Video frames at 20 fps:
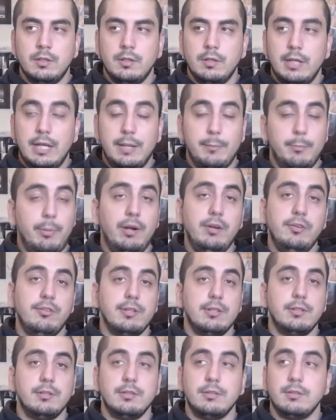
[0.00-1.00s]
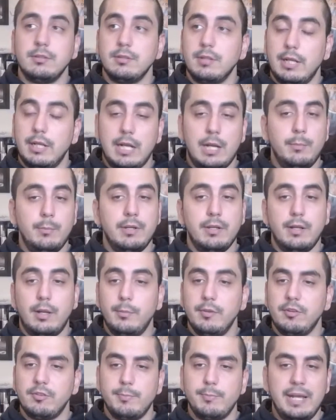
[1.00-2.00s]
in person, like I'm
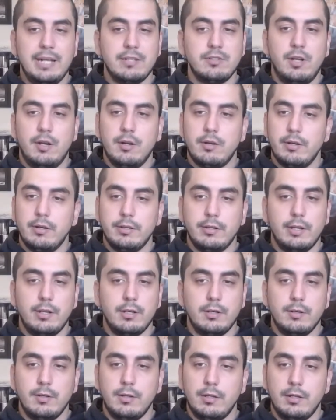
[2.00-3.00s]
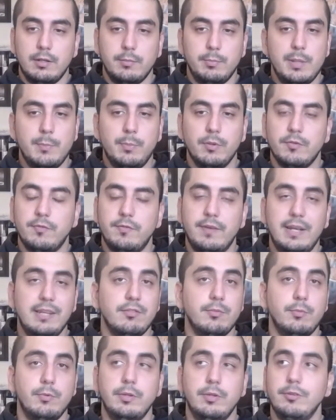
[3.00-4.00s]
a smack talker in people's face.
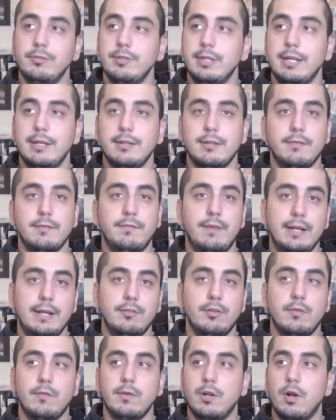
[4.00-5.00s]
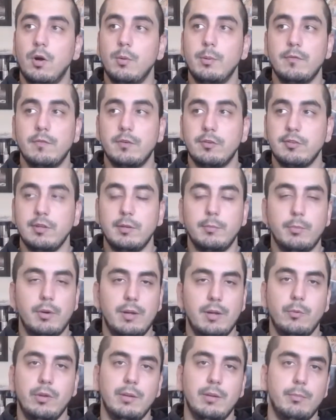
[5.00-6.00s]
We used to get into fights over Kobe versus
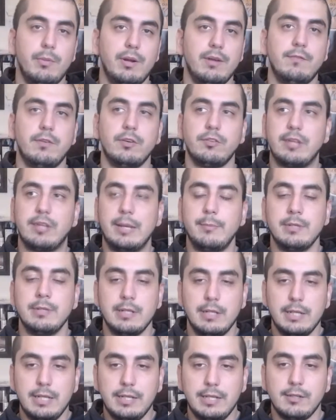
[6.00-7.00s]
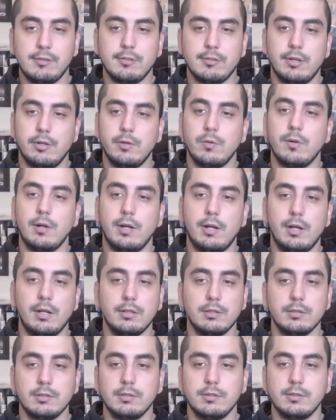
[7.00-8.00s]
LeBron when LeBron first came in the league. So,
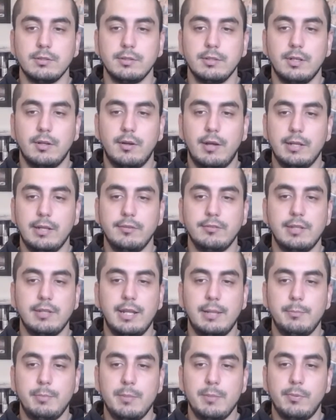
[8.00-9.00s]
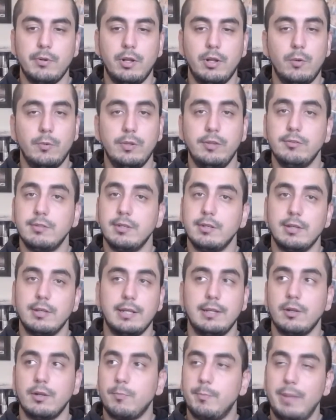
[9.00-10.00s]
I used to let people know. We used to,
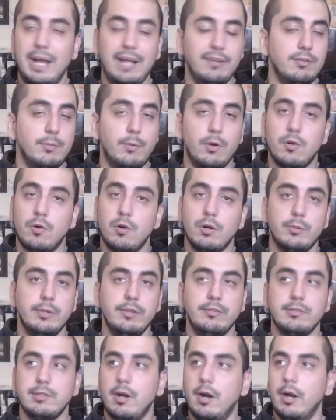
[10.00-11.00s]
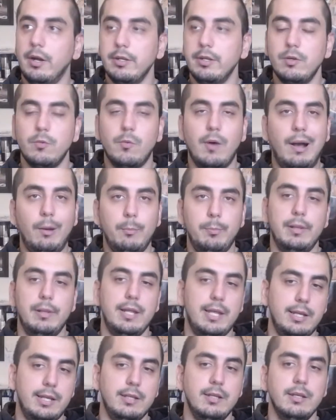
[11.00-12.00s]
in the basketball court, we used to argue while
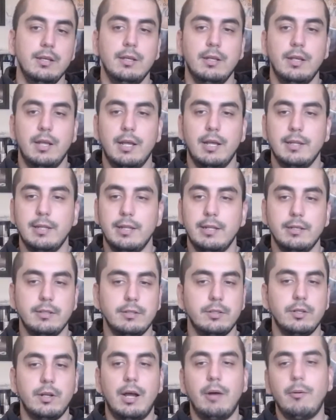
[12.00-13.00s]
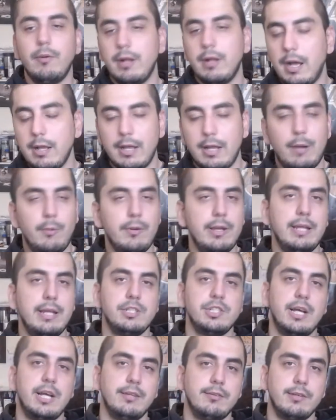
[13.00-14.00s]
playing. And then, I would hit
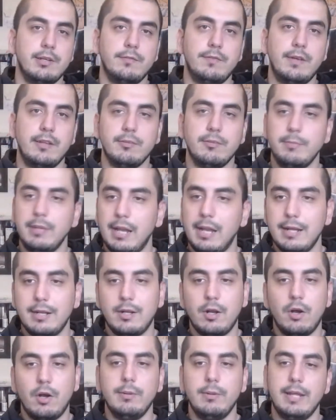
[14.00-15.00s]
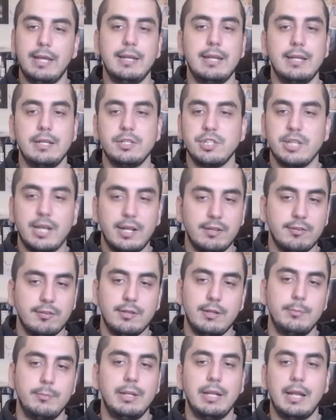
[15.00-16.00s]
shots in their face and be like Kobe. They'd hit shots and
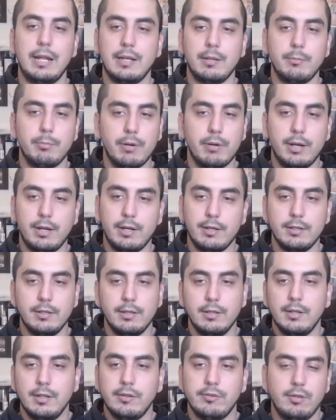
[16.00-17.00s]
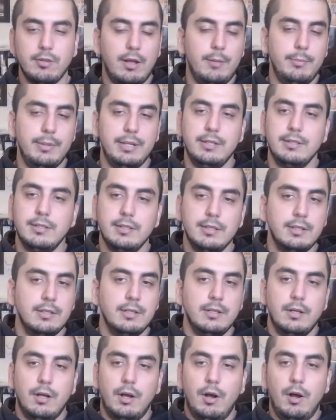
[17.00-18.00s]
they'd be like LeBron. So, I mean,
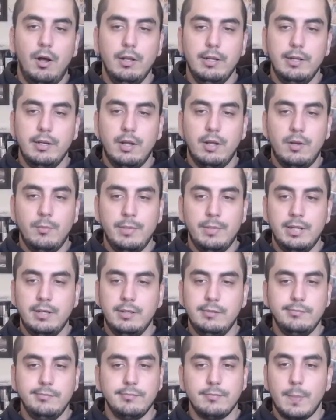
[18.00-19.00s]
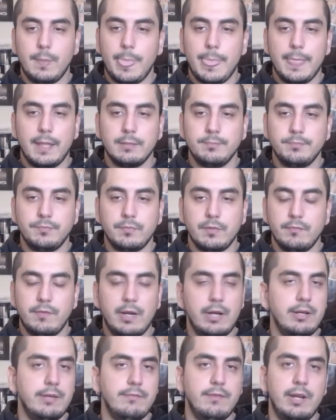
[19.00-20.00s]
all in all, man,
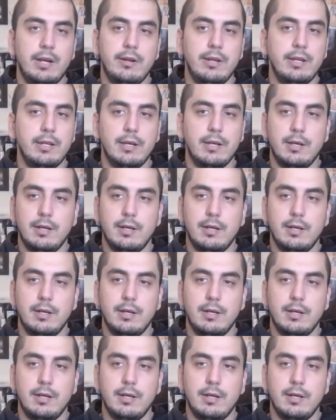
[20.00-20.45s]
very, very